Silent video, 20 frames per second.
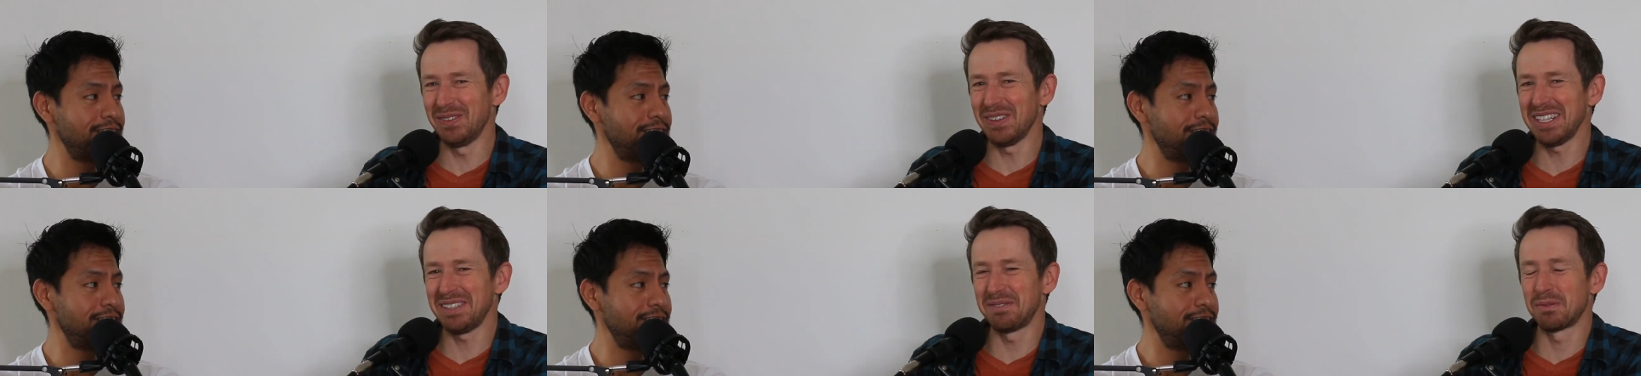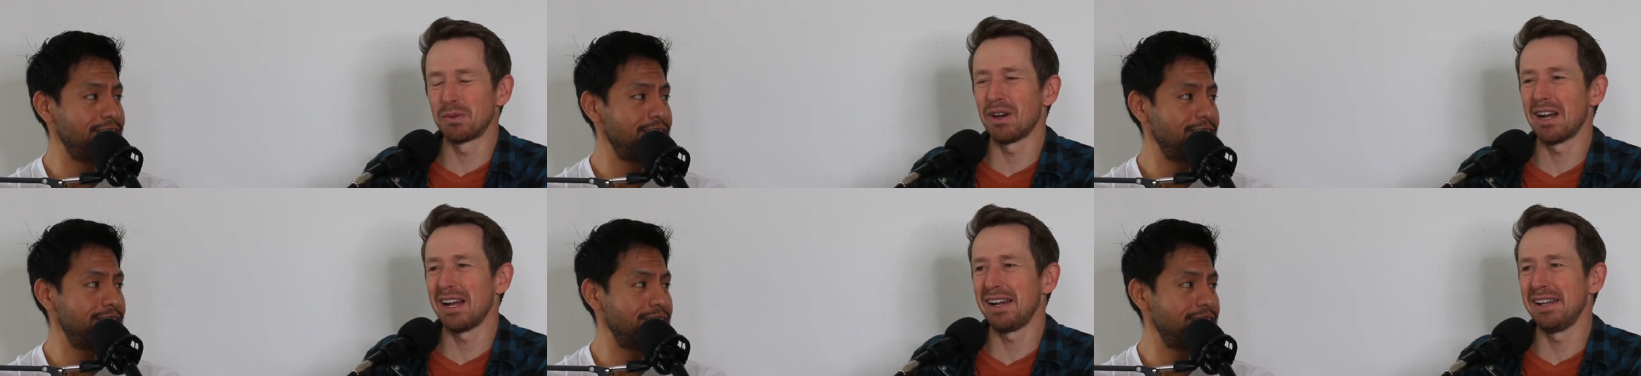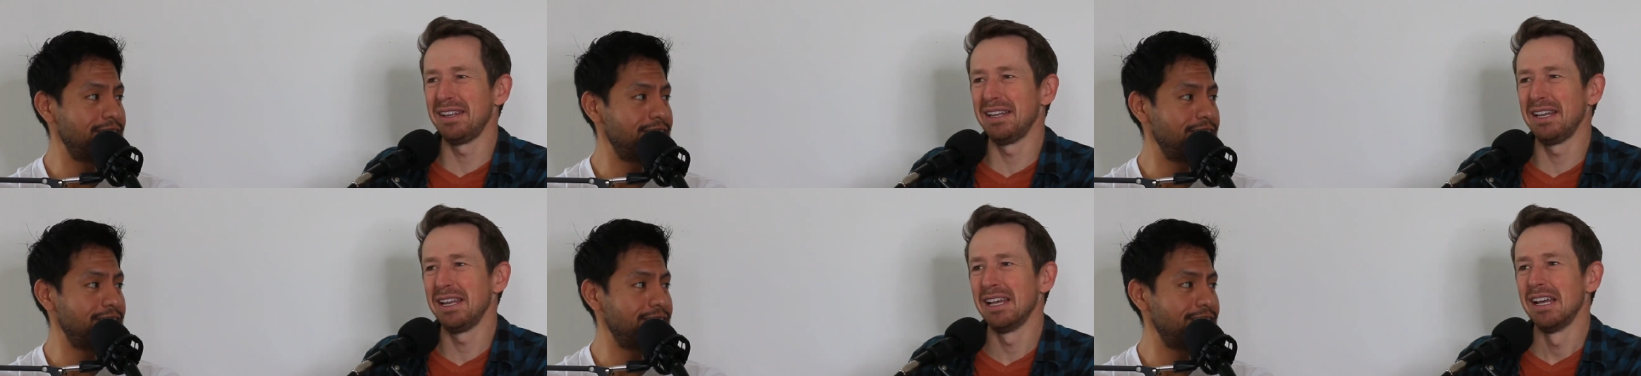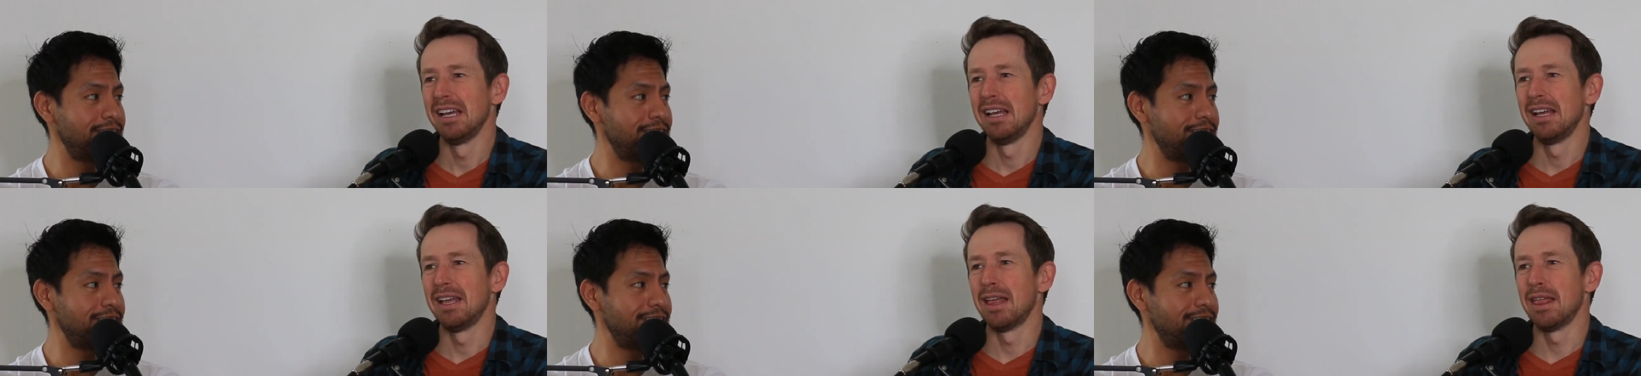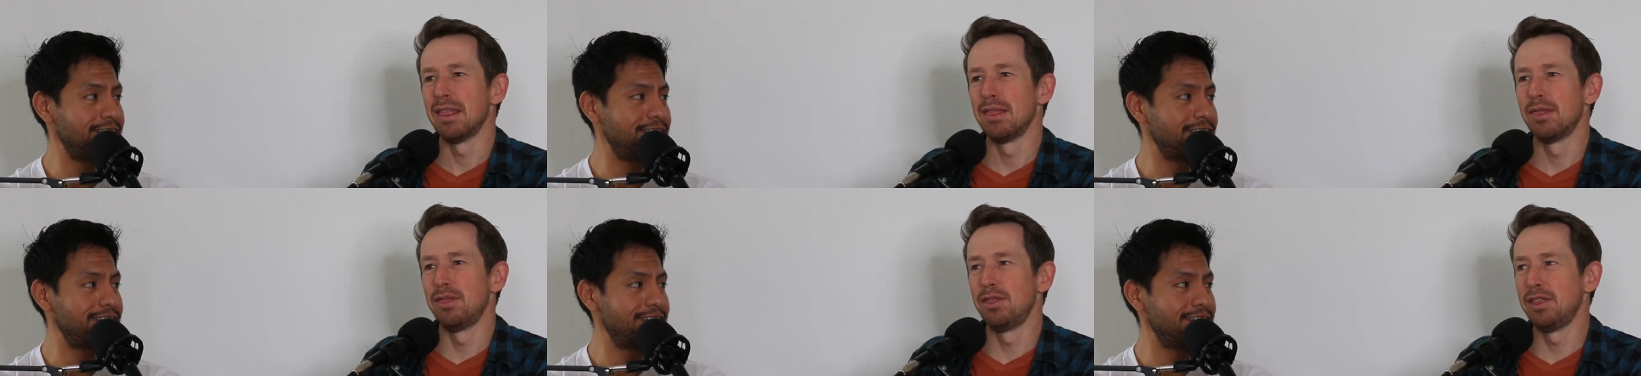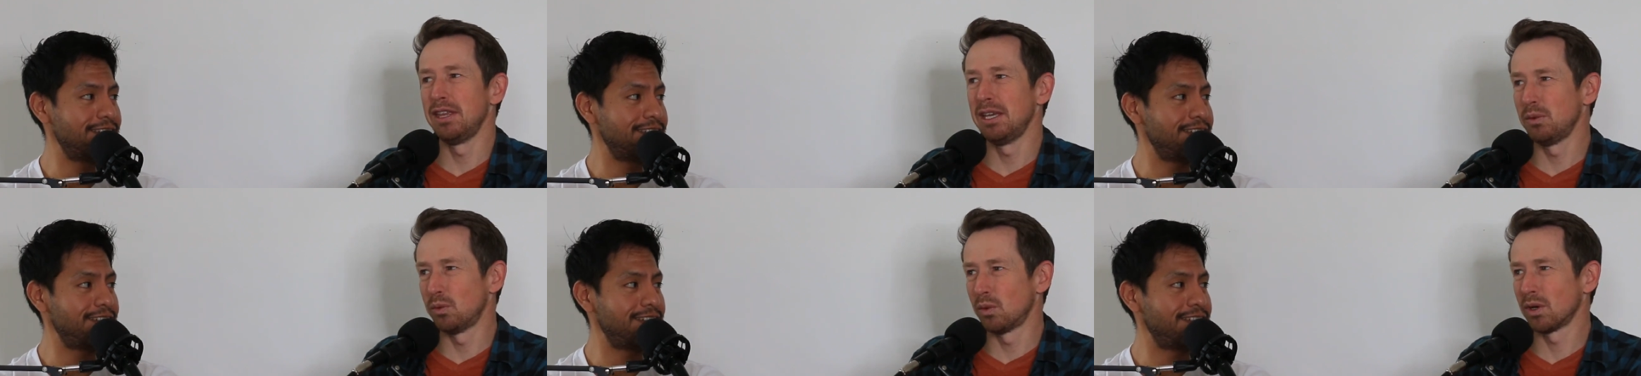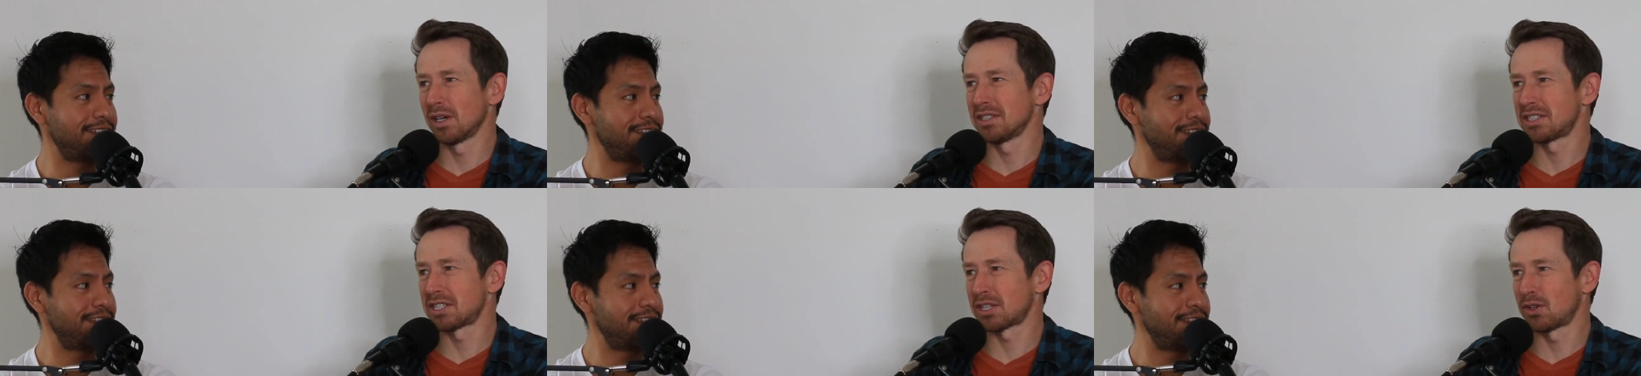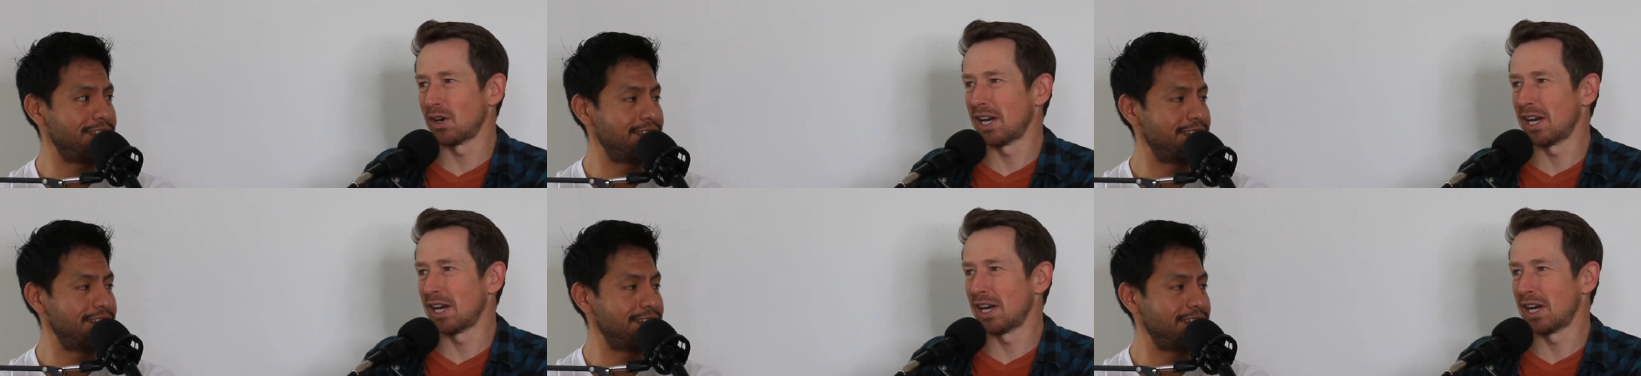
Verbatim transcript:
Speaker 1: would run the worst